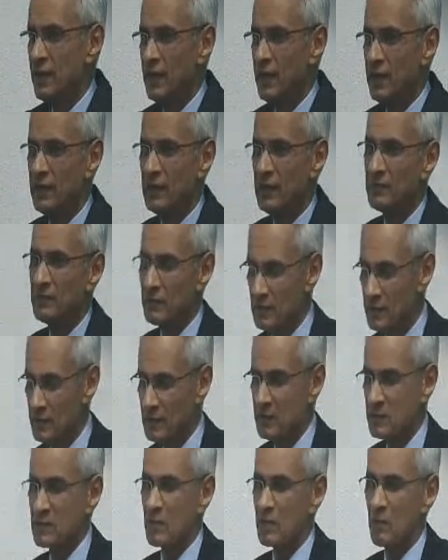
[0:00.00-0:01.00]
Delhi,
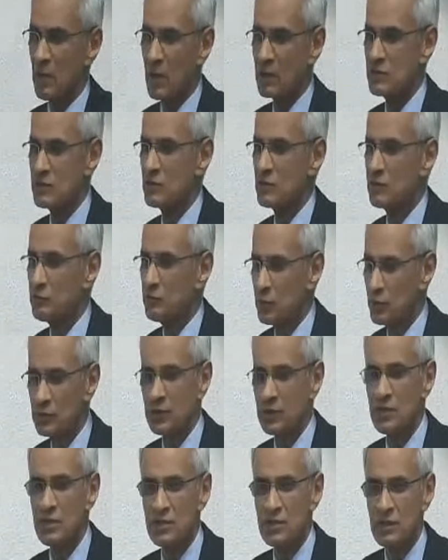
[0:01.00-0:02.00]
his commands of both
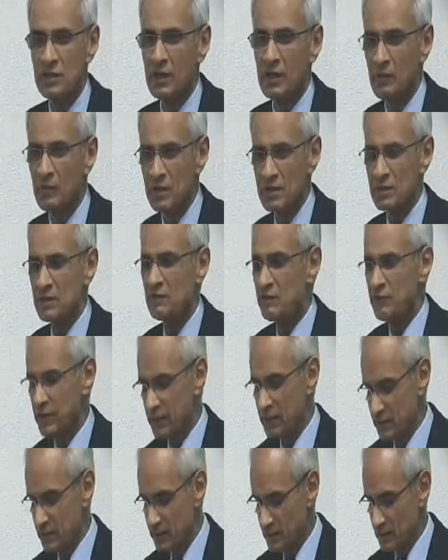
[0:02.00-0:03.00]
Eastern and Western
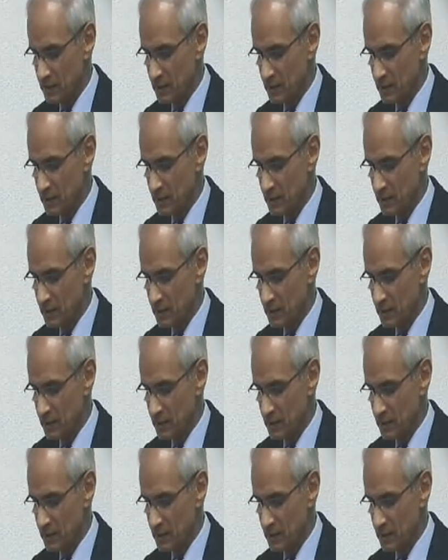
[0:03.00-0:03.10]
fleet,